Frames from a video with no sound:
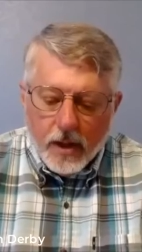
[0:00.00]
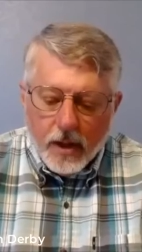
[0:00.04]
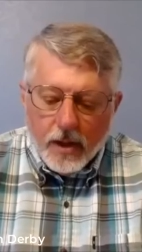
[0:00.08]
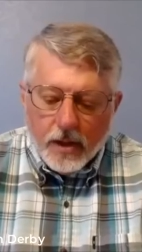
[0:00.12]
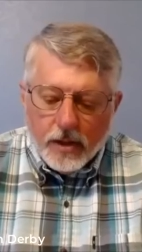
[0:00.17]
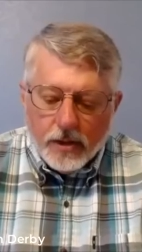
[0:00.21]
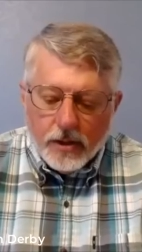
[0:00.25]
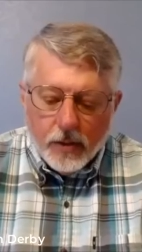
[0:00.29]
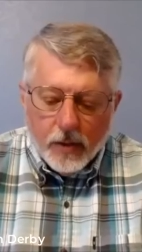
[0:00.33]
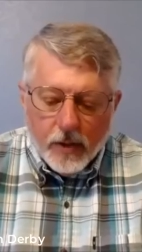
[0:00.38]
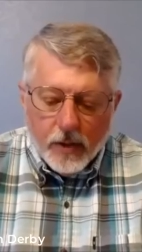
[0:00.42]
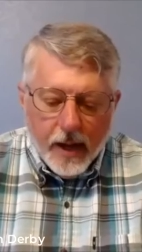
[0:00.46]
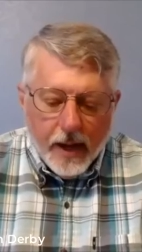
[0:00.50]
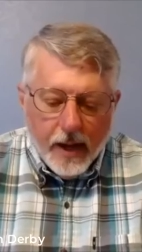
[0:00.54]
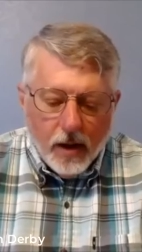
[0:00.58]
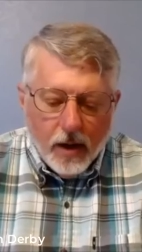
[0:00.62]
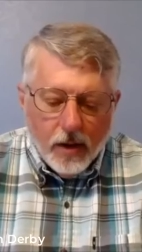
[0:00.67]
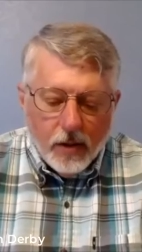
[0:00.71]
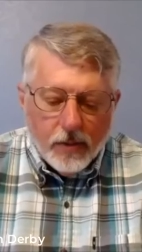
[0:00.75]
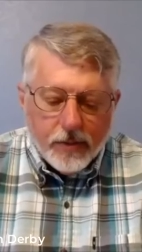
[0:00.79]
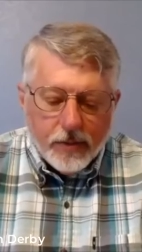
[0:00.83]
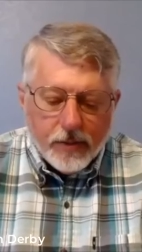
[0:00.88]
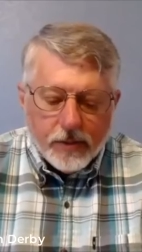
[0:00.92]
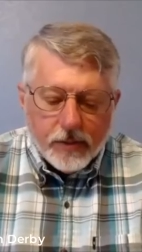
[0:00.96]
Your
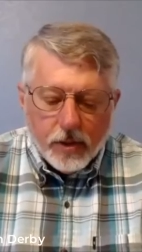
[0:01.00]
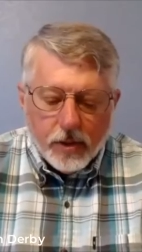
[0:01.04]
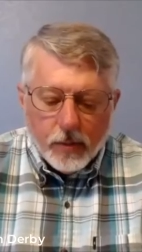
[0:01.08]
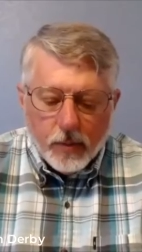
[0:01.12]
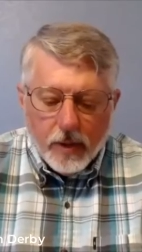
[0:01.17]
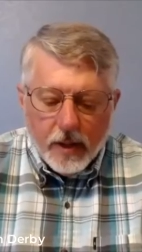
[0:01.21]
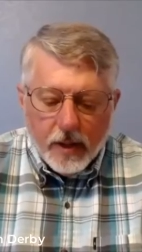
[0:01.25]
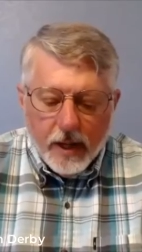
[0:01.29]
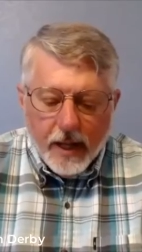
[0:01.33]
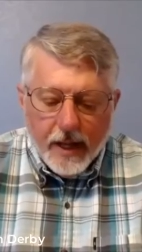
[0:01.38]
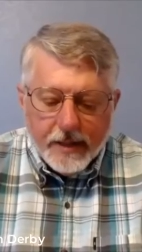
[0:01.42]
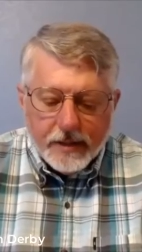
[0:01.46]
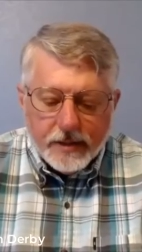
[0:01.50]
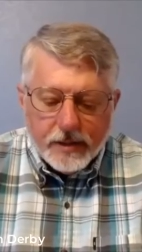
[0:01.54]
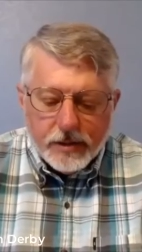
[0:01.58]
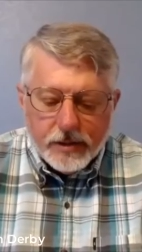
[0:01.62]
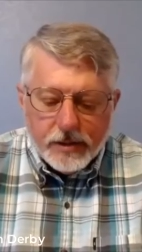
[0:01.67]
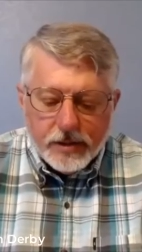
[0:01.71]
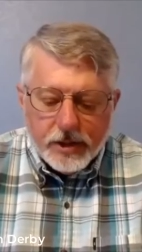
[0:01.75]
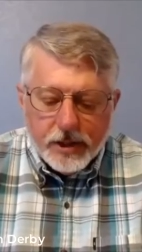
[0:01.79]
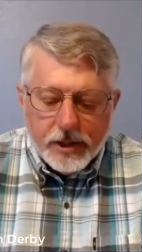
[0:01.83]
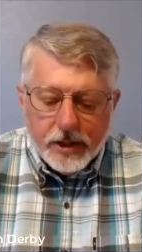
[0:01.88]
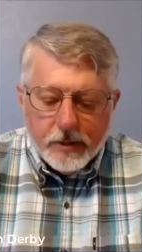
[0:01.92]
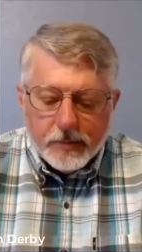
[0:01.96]
health, your
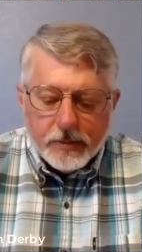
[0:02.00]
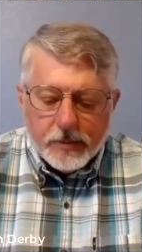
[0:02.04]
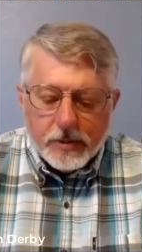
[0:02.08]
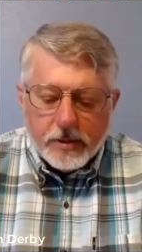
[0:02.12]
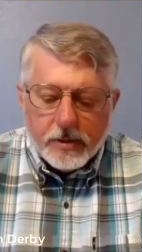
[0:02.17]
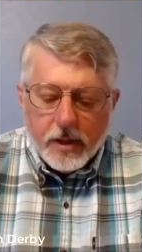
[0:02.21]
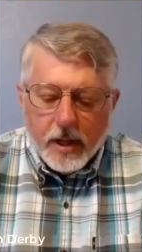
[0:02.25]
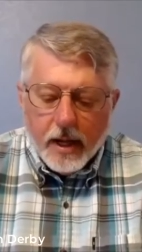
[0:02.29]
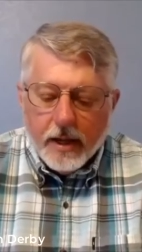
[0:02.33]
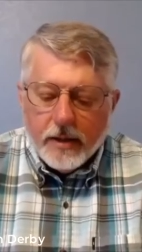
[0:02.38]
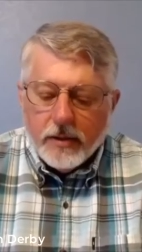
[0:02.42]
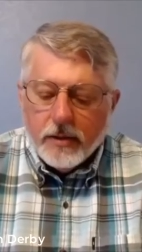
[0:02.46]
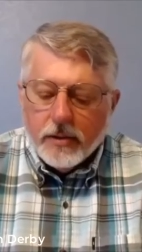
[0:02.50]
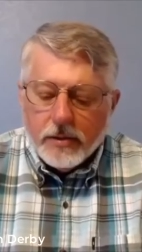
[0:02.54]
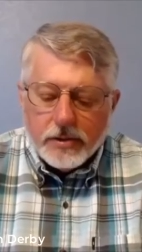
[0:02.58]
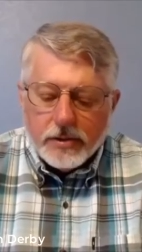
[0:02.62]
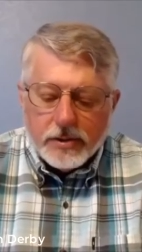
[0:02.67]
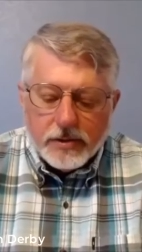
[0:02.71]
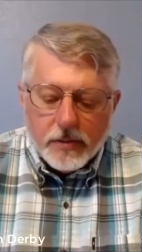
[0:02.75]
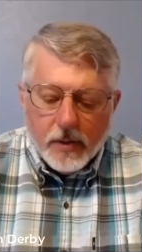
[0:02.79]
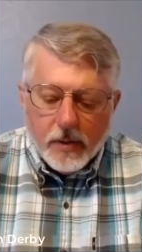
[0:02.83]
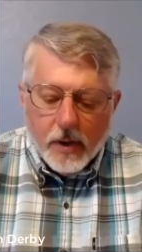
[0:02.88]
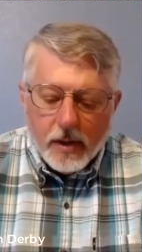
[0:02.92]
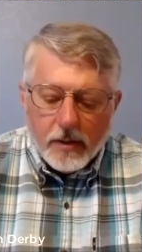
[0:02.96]
relationships, and your
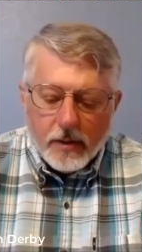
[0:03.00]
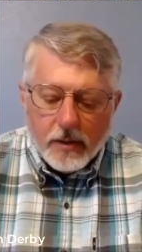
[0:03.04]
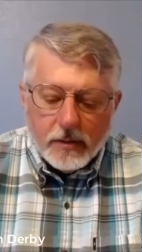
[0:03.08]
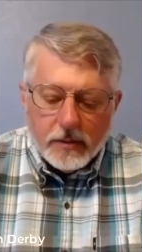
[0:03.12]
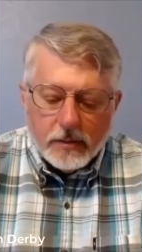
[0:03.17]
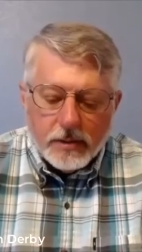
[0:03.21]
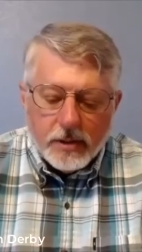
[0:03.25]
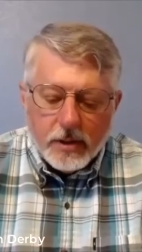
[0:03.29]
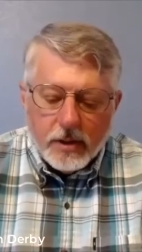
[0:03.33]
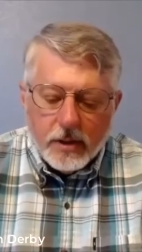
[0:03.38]
struggles,